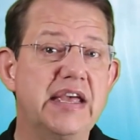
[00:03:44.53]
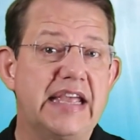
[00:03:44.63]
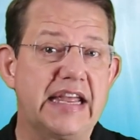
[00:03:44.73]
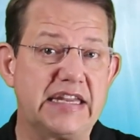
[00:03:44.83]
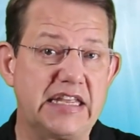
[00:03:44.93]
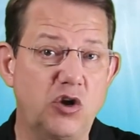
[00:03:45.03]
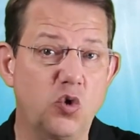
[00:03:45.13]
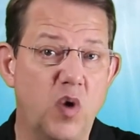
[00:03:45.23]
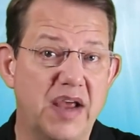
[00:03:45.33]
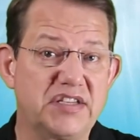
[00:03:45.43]
getting your
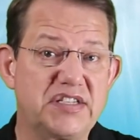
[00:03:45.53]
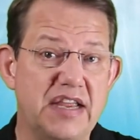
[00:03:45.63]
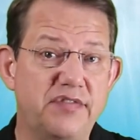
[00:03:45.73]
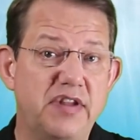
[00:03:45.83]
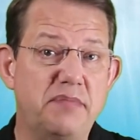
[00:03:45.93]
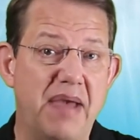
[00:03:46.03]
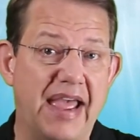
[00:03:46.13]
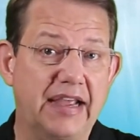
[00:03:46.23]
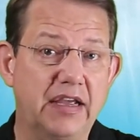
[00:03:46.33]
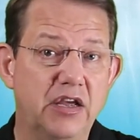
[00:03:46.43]
way safely
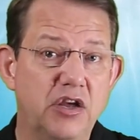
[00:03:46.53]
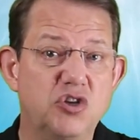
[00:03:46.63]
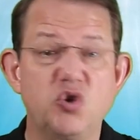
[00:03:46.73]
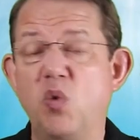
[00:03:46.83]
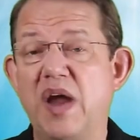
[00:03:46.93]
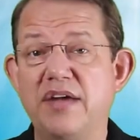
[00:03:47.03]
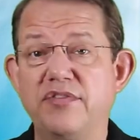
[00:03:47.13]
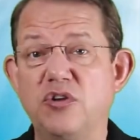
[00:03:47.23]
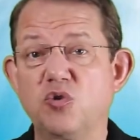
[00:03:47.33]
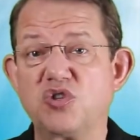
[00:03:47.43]
back to wherever
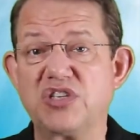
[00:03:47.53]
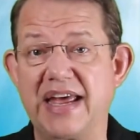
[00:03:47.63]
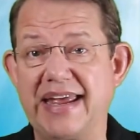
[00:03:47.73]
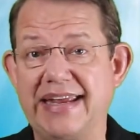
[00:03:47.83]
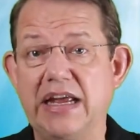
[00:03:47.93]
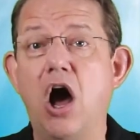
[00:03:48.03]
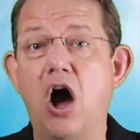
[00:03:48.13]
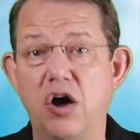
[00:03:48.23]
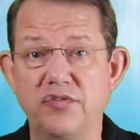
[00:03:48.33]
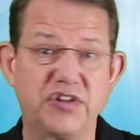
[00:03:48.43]
you're staying
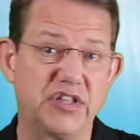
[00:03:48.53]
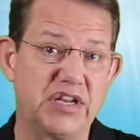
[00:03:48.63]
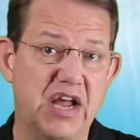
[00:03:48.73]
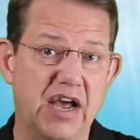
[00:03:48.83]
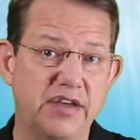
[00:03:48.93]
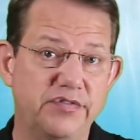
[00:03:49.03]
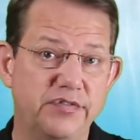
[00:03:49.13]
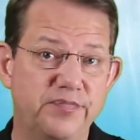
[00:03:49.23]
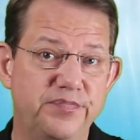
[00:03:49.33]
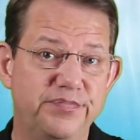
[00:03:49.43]
after the dive.
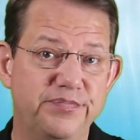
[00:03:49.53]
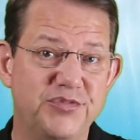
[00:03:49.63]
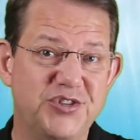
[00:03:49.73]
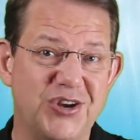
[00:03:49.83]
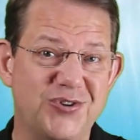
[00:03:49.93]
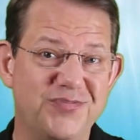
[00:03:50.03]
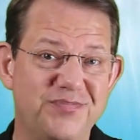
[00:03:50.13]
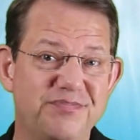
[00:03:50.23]
So